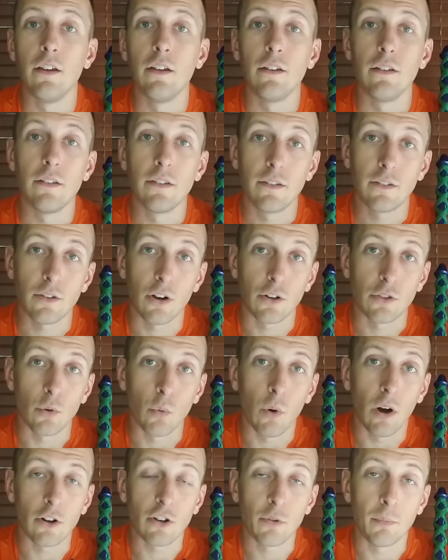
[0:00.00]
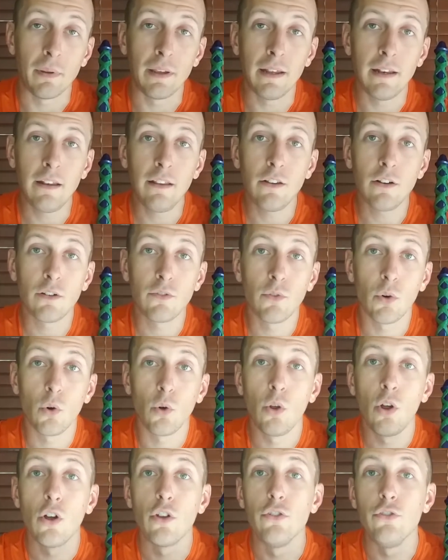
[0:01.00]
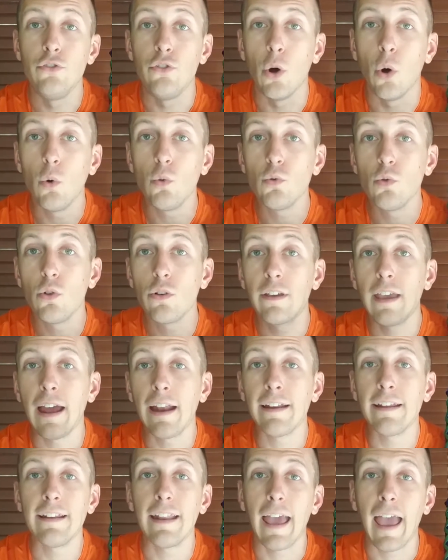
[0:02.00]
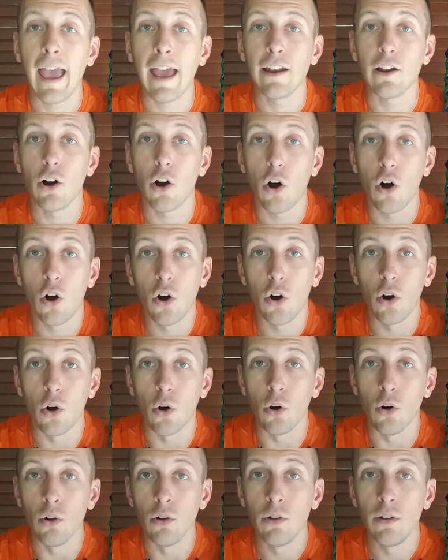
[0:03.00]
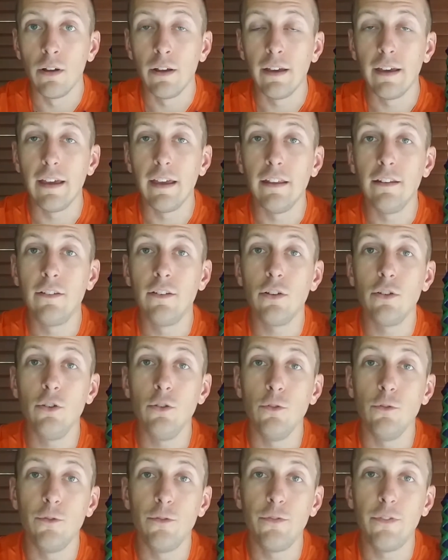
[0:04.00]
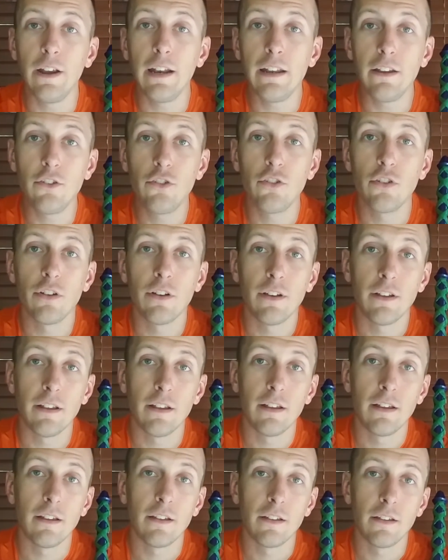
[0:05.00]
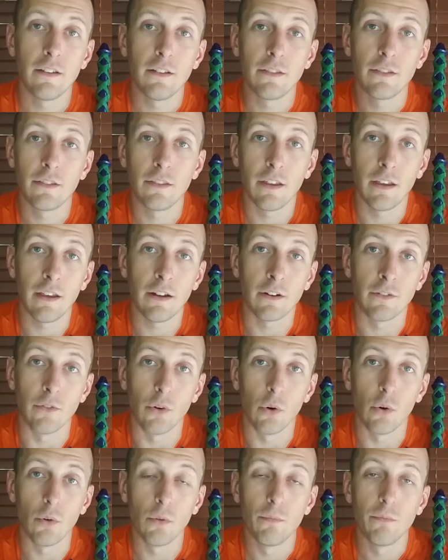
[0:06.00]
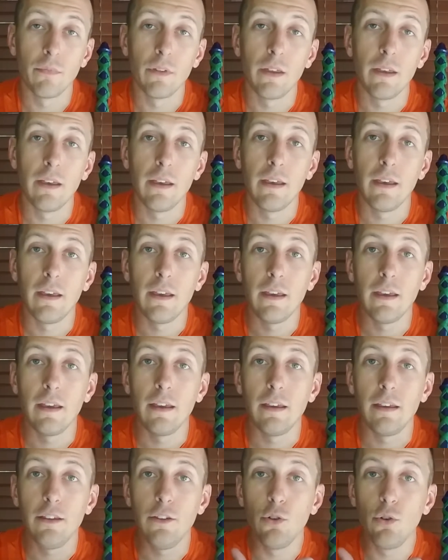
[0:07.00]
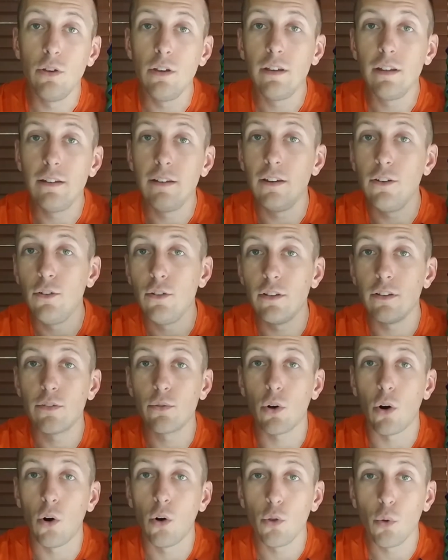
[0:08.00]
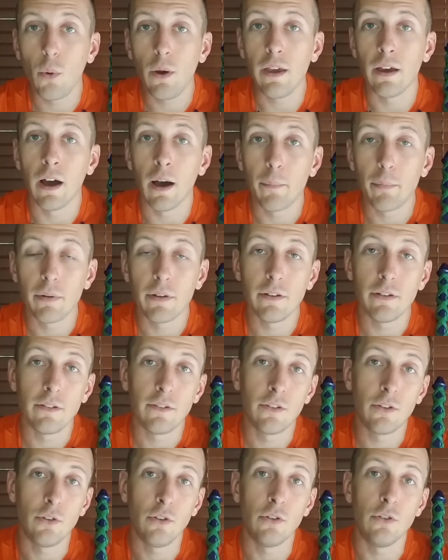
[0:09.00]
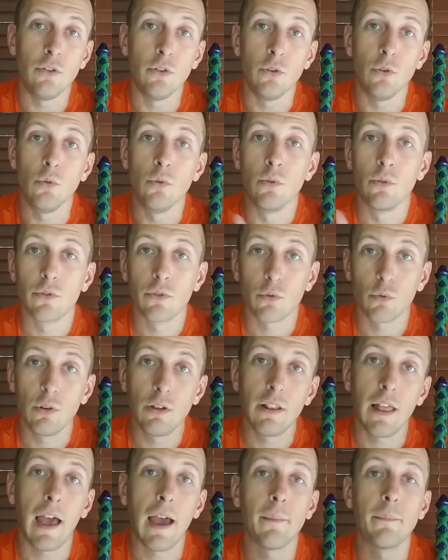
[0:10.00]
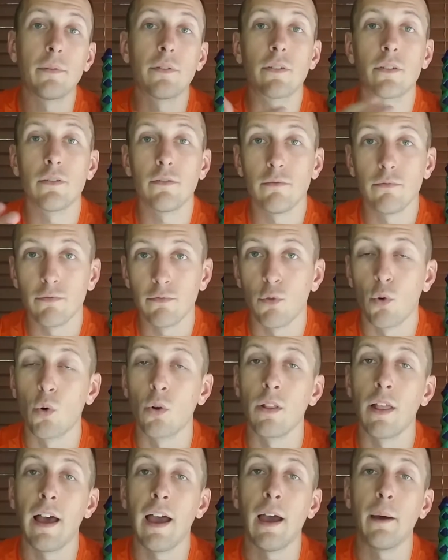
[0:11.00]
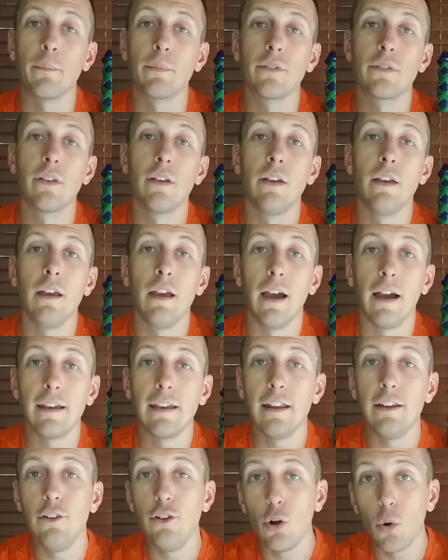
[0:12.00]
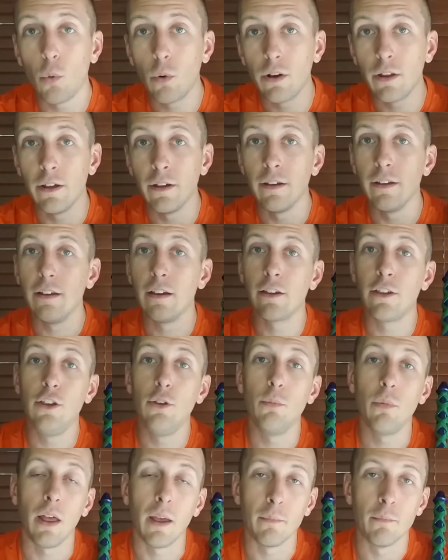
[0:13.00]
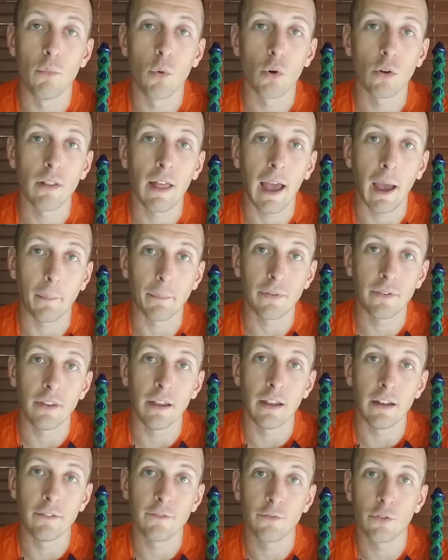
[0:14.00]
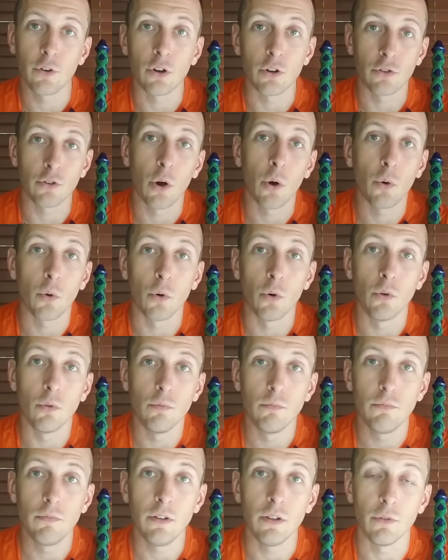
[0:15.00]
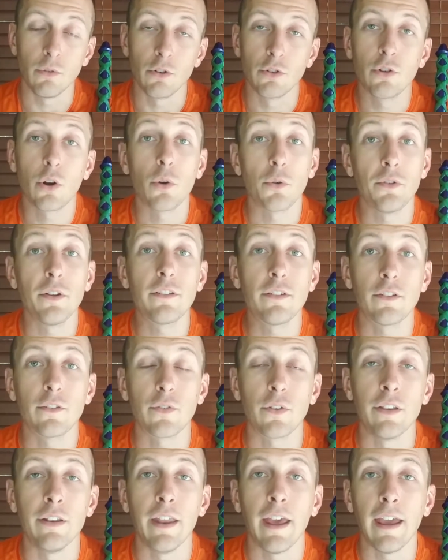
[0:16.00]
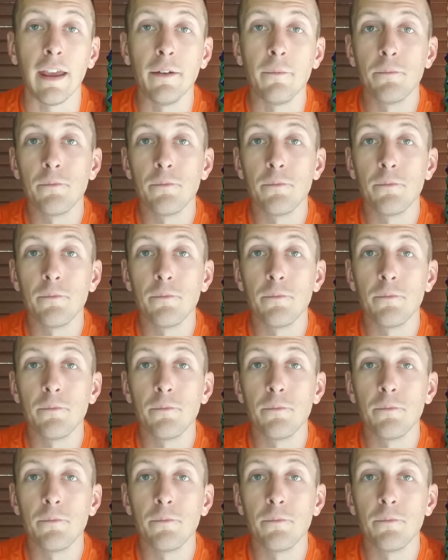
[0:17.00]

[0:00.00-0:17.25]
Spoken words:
Start the watch at the beginning of the interval. Don't look at it at all until you finish the interval. You can continue this all the way up until you do 3 laps, 4 laps. Again, you don't want to accumulate more laps than for your total, your total distance for the day.